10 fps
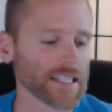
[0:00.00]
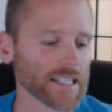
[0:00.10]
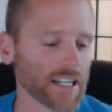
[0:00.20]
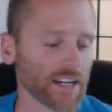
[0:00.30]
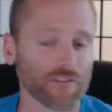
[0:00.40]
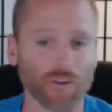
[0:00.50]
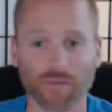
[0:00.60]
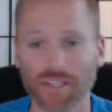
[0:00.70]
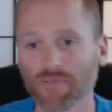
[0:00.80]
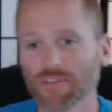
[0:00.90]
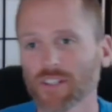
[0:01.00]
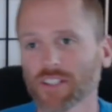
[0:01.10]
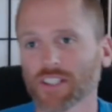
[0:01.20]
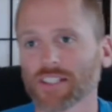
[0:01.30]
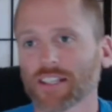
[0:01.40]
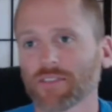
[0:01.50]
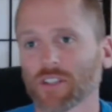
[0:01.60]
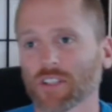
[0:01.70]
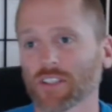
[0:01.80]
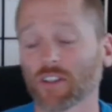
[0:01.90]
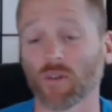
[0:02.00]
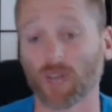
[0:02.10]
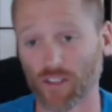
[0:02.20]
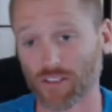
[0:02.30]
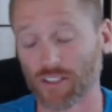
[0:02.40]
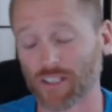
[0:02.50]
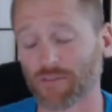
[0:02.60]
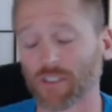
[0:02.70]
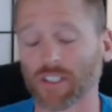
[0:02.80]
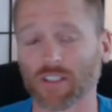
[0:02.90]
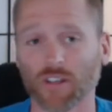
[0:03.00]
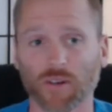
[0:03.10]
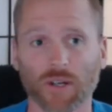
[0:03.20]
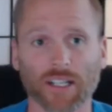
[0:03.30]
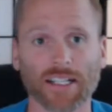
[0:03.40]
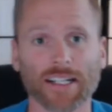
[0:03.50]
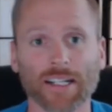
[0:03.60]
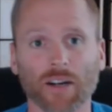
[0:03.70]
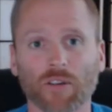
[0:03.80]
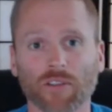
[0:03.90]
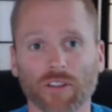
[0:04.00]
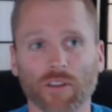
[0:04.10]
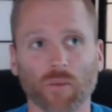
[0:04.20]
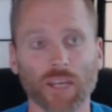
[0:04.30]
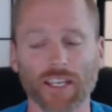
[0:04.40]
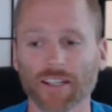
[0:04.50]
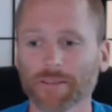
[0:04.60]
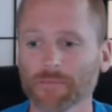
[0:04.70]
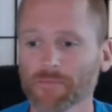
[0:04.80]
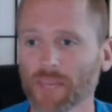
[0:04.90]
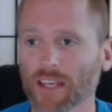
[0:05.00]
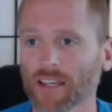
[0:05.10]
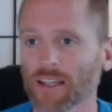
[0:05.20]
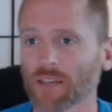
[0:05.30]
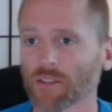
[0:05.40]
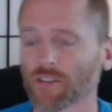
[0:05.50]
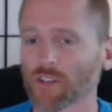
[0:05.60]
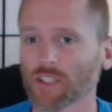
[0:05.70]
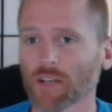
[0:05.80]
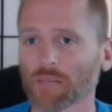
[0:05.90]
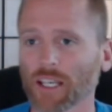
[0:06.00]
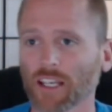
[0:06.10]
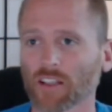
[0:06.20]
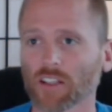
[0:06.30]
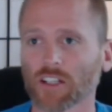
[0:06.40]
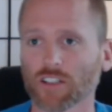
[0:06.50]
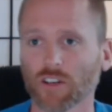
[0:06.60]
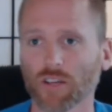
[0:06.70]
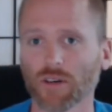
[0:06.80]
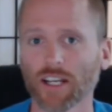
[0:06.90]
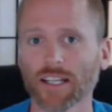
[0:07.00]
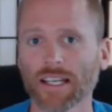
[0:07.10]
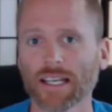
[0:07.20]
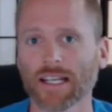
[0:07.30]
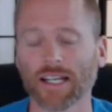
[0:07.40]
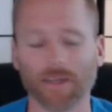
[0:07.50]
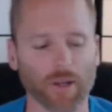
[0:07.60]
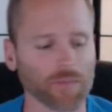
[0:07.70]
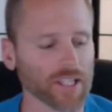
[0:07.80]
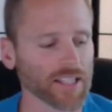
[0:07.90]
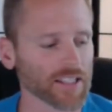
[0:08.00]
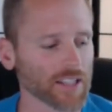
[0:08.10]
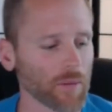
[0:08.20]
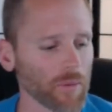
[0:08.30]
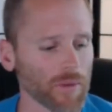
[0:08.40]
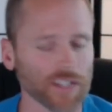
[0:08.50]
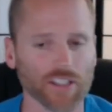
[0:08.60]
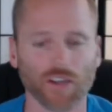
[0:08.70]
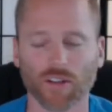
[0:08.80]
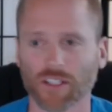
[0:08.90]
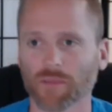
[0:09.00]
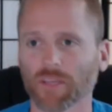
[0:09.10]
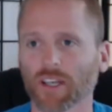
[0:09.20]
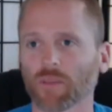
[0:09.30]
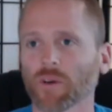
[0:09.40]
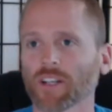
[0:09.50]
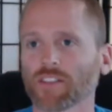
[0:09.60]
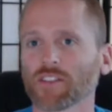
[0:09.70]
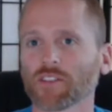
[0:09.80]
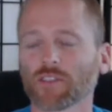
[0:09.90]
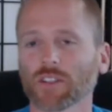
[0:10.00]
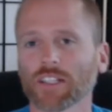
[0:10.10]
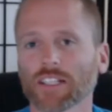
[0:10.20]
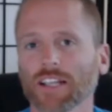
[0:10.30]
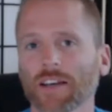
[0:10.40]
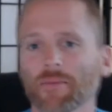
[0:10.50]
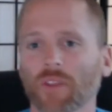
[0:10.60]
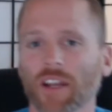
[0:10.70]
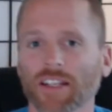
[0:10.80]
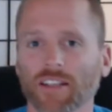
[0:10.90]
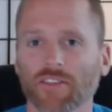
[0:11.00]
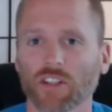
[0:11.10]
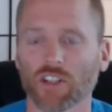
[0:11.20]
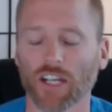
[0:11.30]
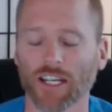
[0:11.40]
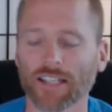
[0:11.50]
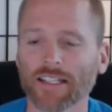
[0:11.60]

uh, from Denver to San Francisco, or close to San Francisco, uh, over the weekend, and that was the first time taking a long train ride. Um, I'd planned this a couple months ago. It's something I'd wanted to do for a long time. Thought I'd give it a shot.